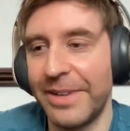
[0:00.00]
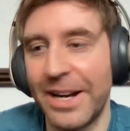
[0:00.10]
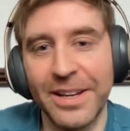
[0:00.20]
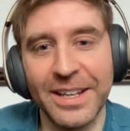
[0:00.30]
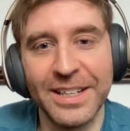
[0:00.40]
are
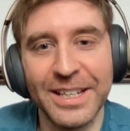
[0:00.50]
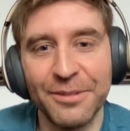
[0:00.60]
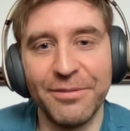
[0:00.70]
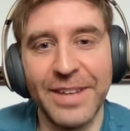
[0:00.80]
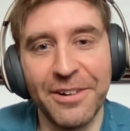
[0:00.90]
very,
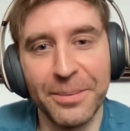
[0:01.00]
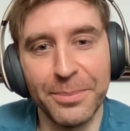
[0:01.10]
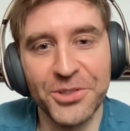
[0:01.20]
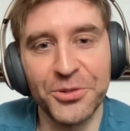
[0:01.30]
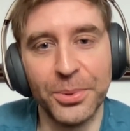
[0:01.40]
very
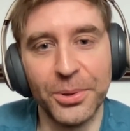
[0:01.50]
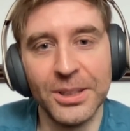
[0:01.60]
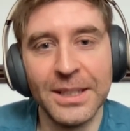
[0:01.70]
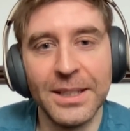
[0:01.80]
miserable.